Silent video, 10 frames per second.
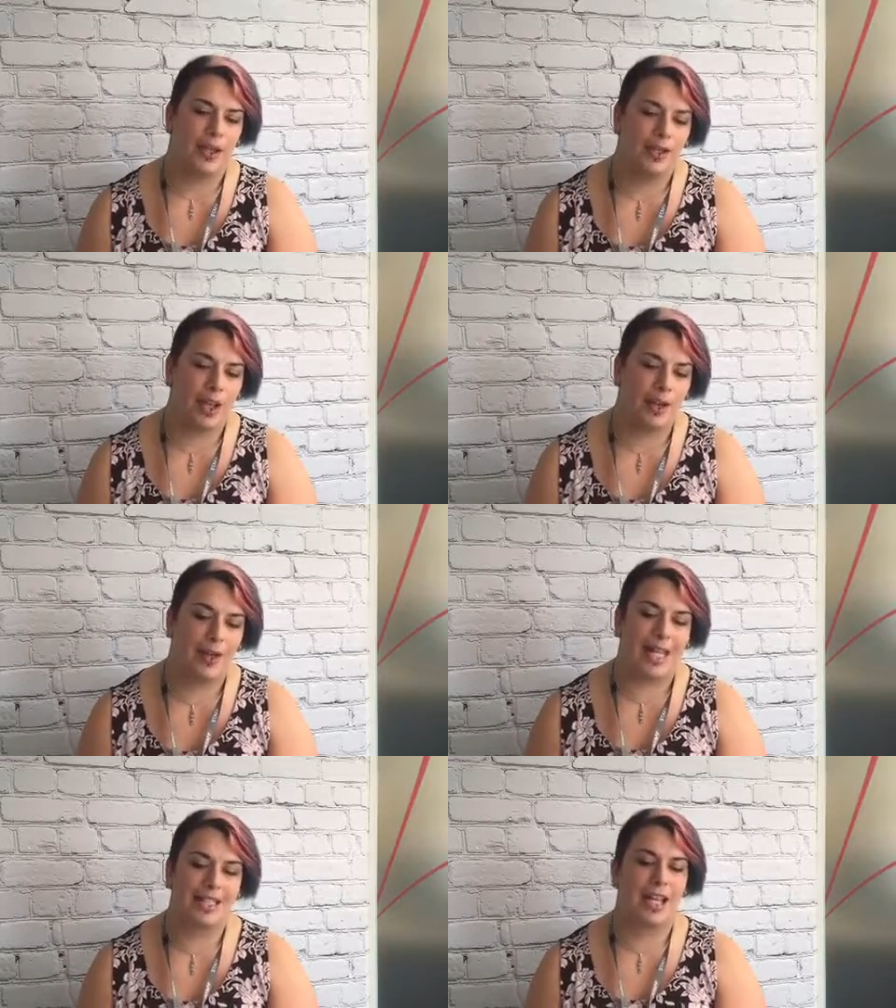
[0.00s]
So
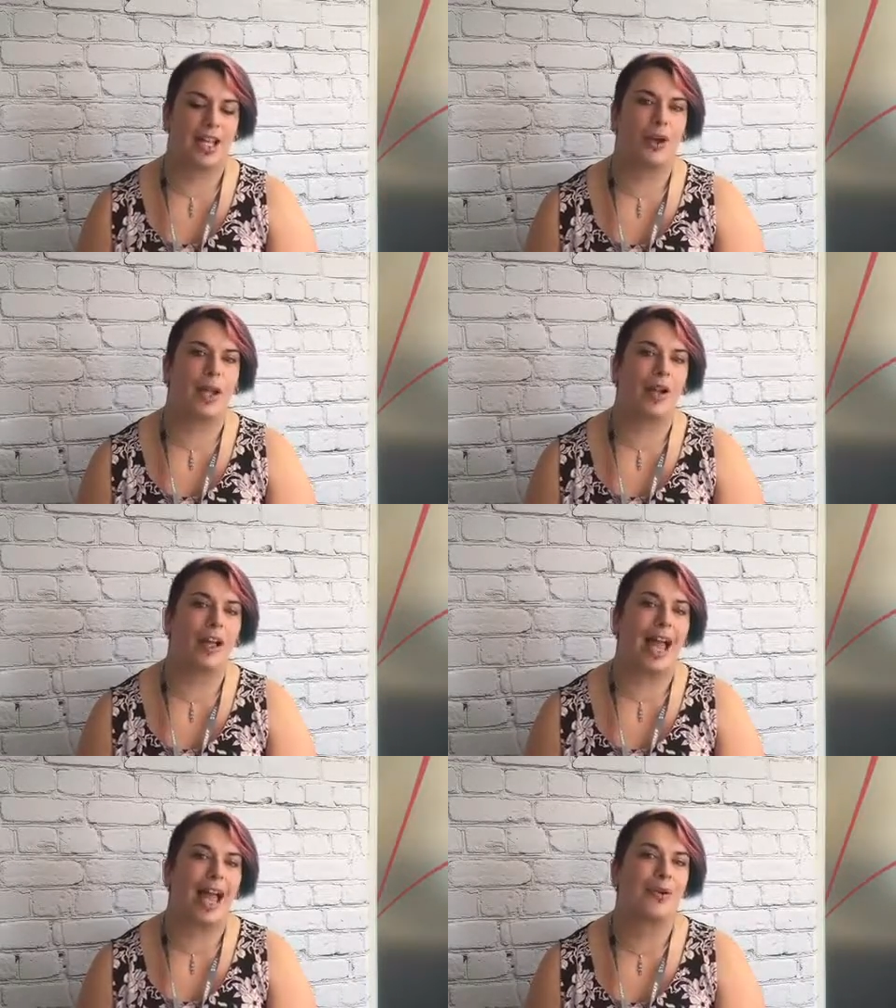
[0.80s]
let's take a quick
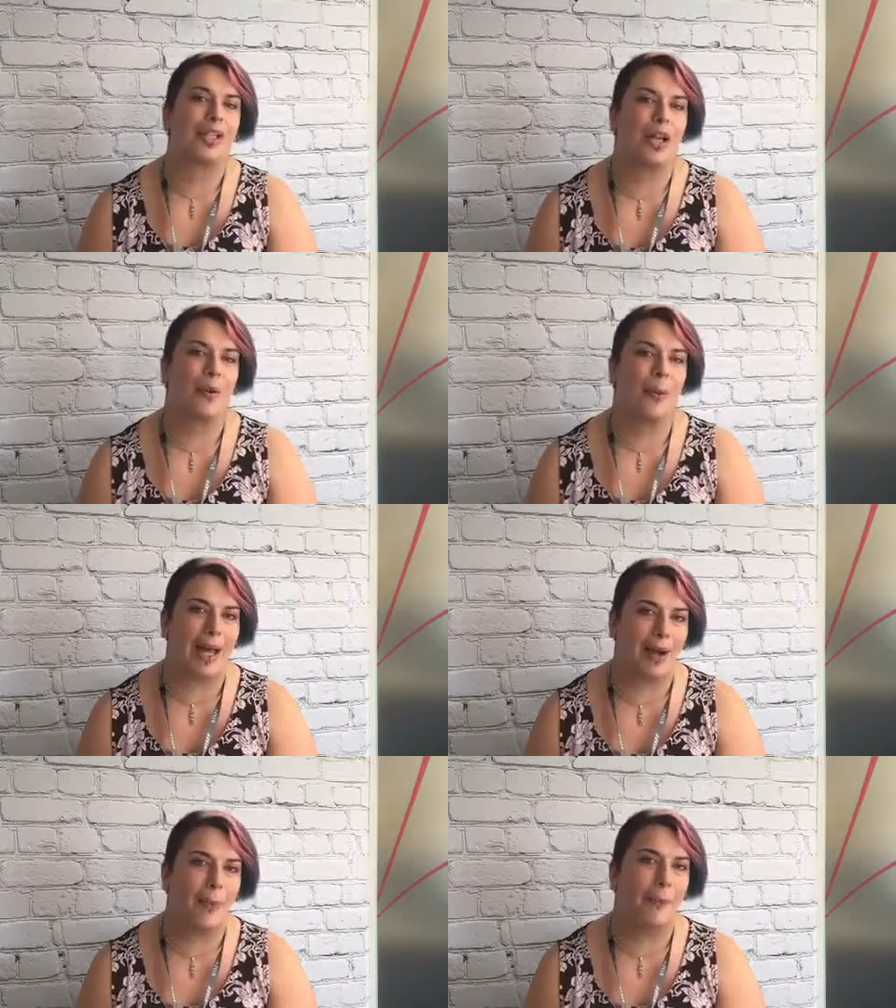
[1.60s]
look at how to go
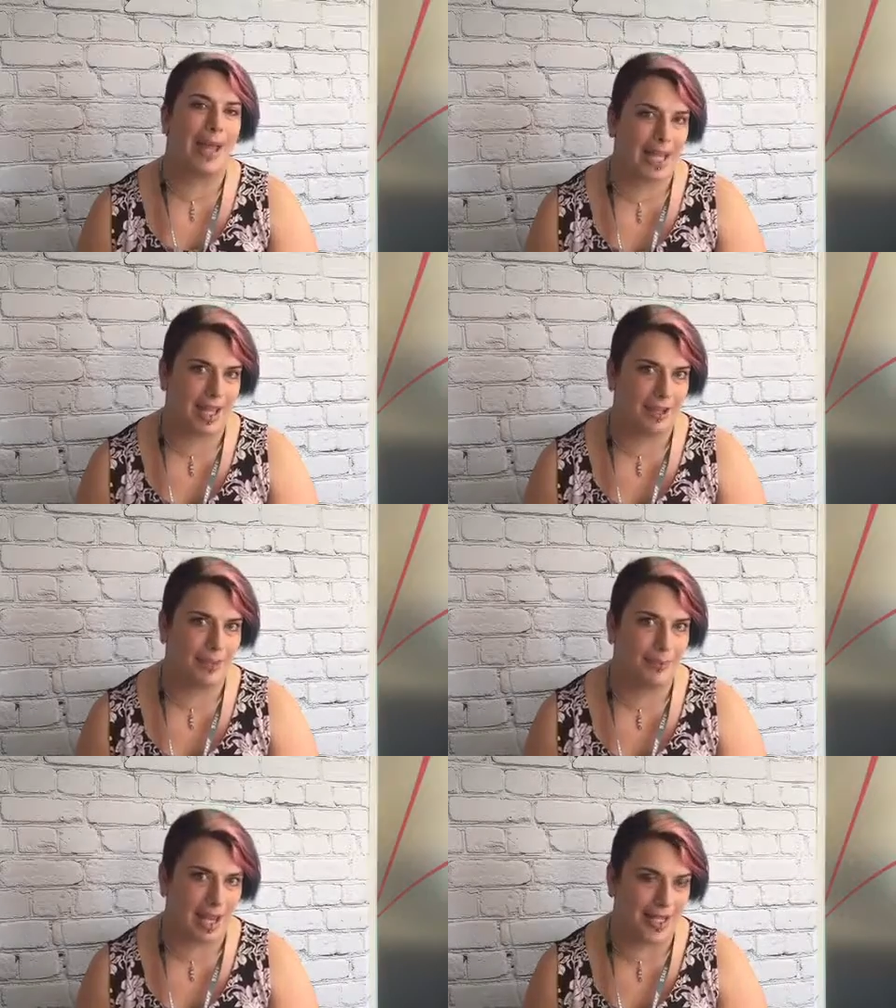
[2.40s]
about making a
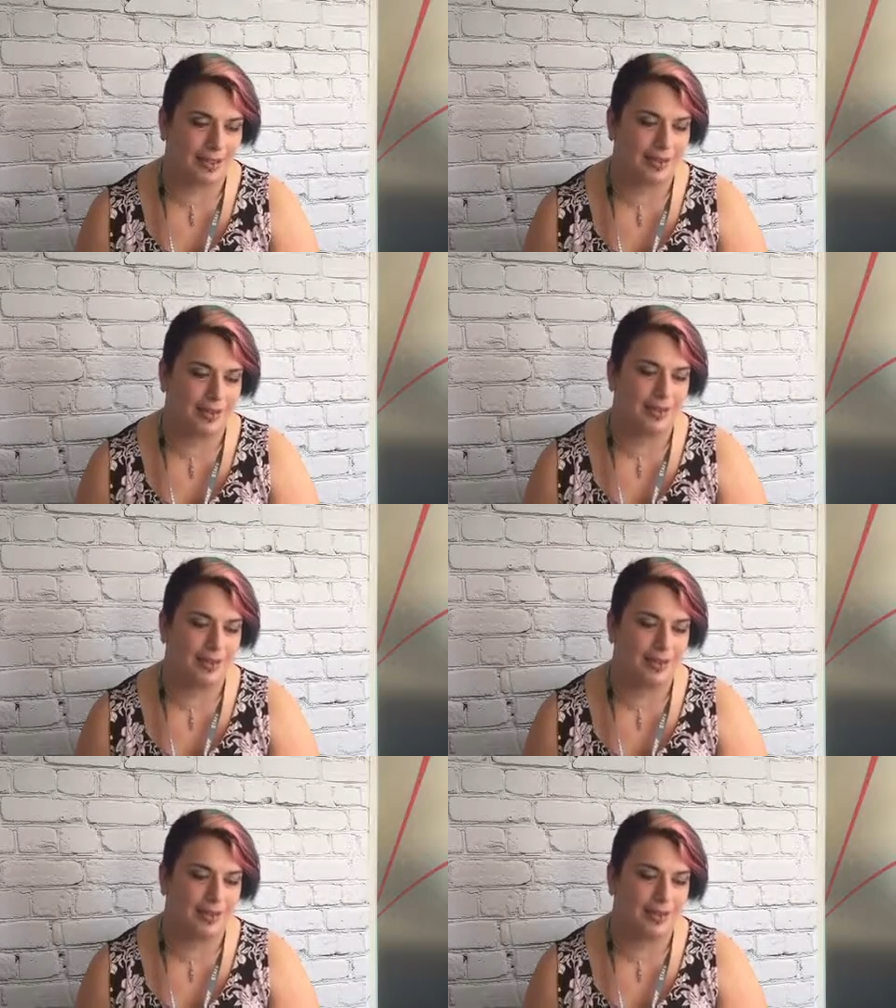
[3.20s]
complaint.